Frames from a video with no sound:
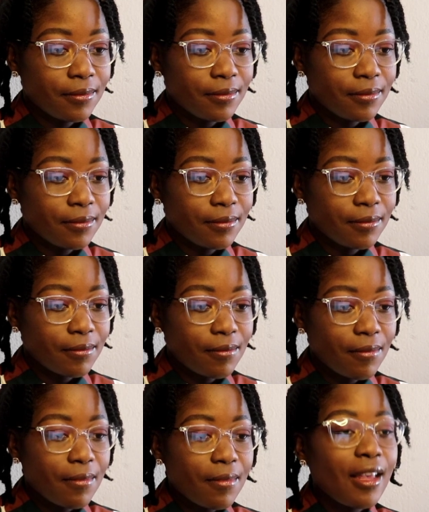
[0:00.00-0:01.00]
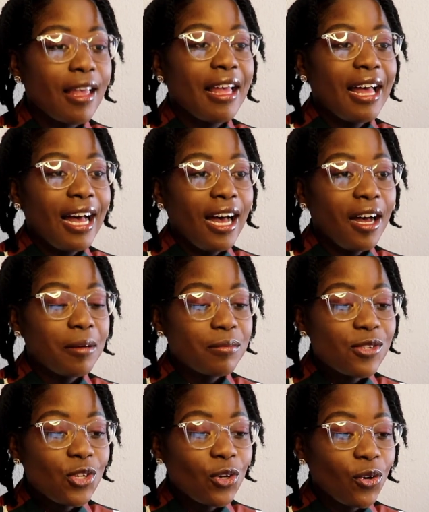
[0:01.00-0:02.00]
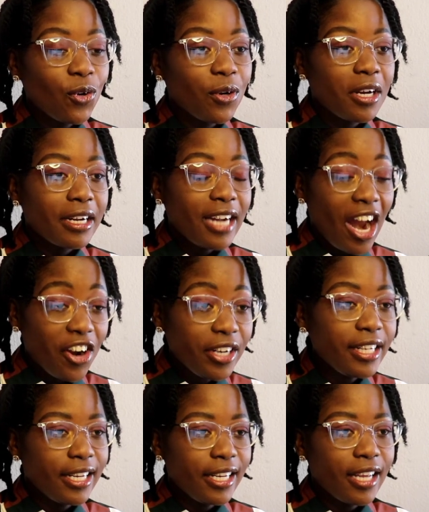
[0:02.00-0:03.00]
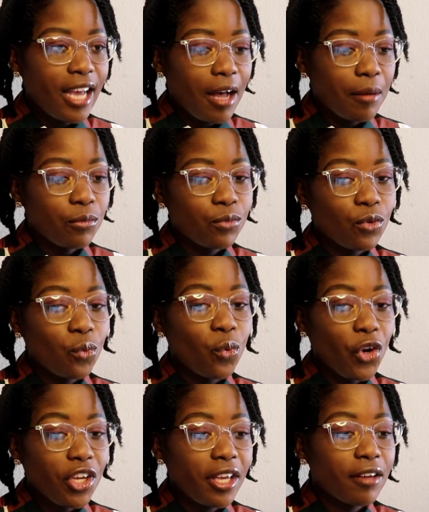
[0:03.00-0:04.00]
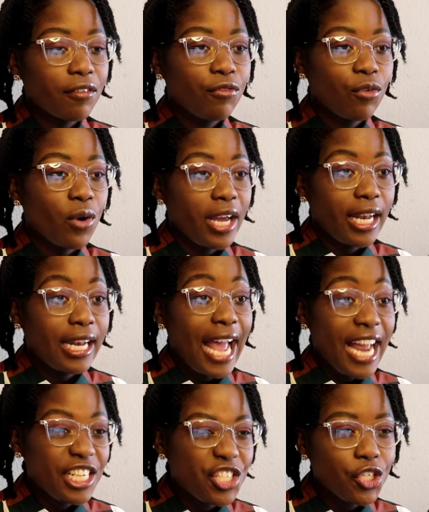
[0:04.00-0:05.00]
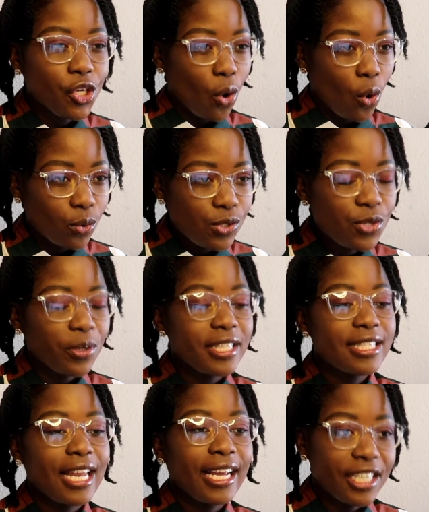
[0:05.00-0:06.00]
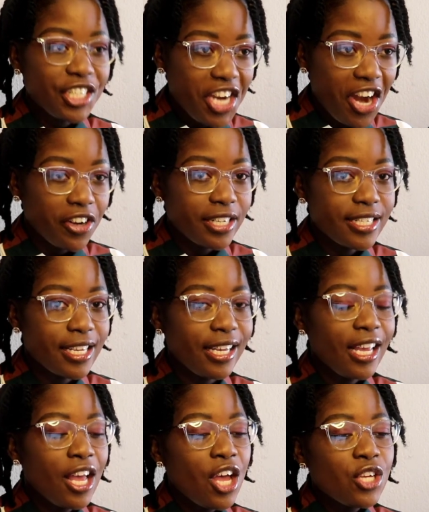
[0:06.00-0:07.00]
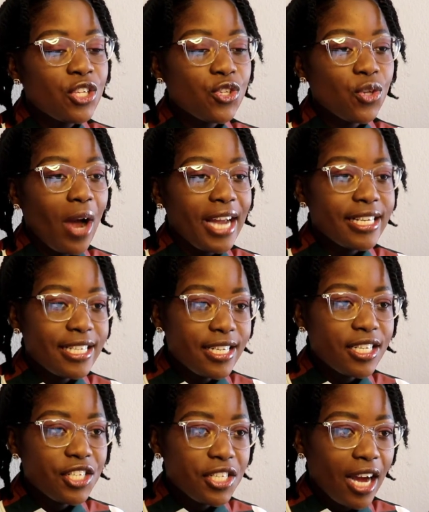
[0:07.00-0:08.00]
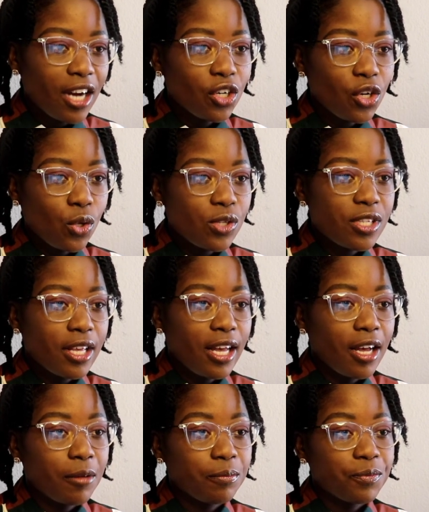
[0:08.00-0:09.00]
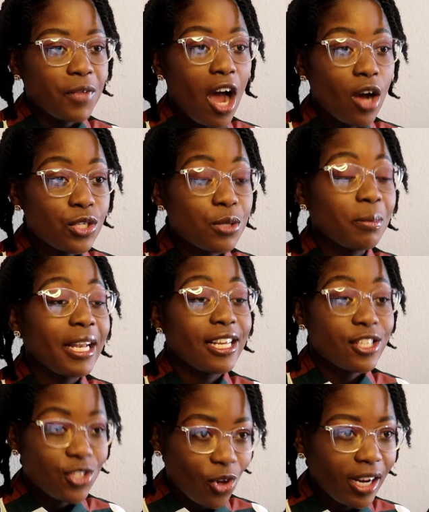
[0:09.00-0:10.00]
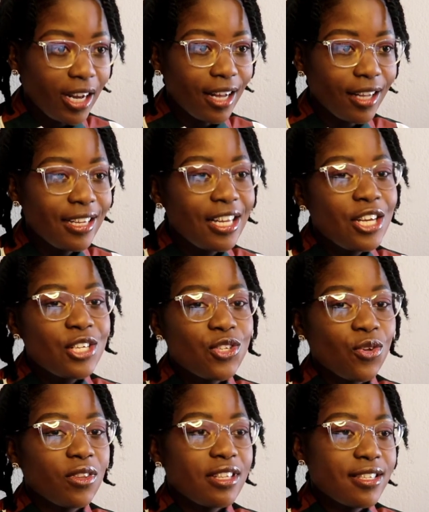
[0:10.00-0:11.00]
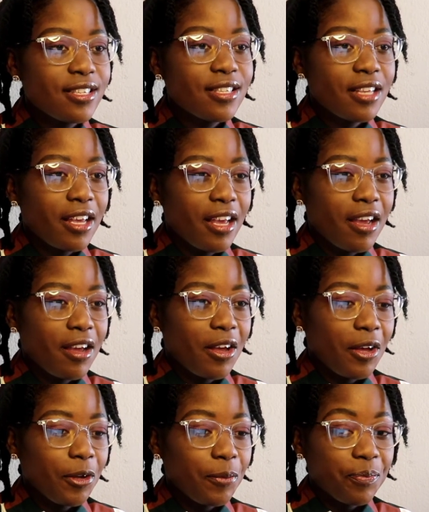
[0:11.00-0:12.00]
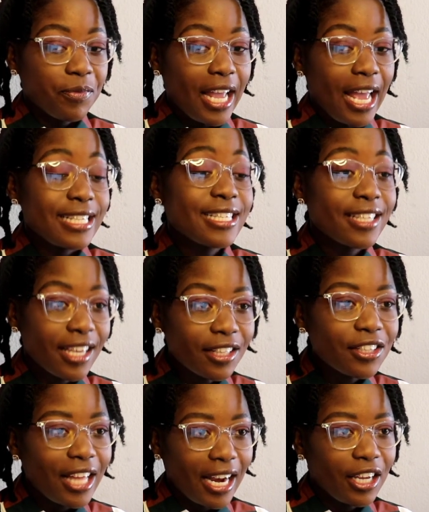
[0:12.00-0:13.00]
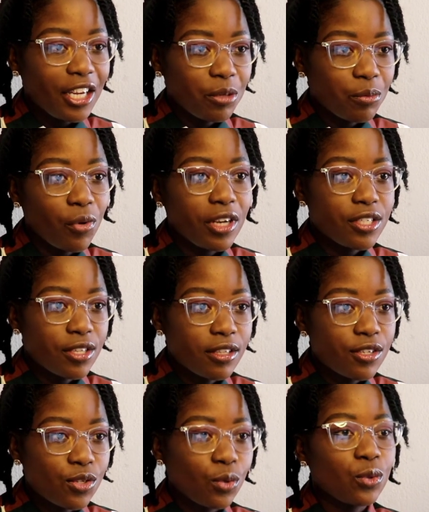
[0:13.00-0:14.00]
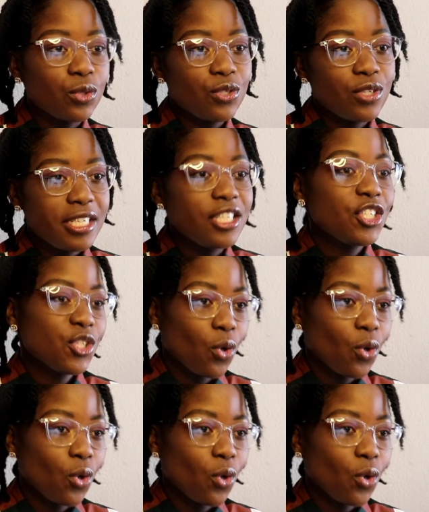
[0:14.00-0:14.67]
students? Um, so currently I'm working for an NGO, so it's like a charity. So I teach young girls um, how to play soccer. So this is a, a, um, a skill that I can bring to the school to teach